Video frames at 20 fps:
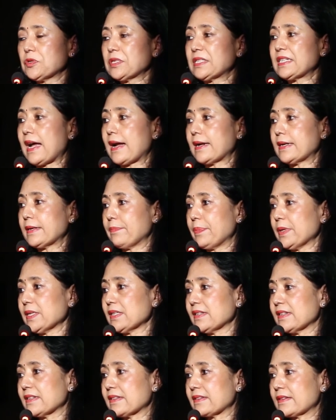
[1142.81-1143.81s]
to start a
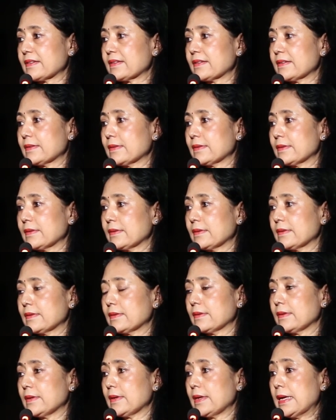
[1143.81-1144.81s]
business.
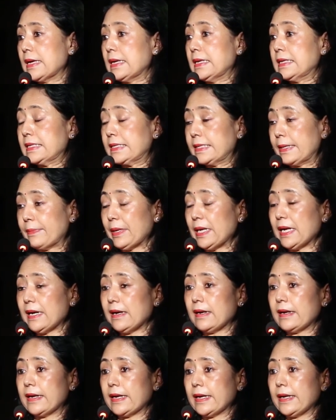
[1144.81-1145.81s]

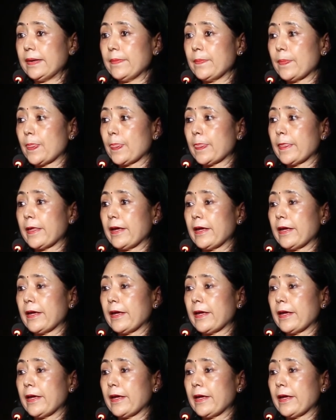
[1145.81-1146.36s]
Similarly,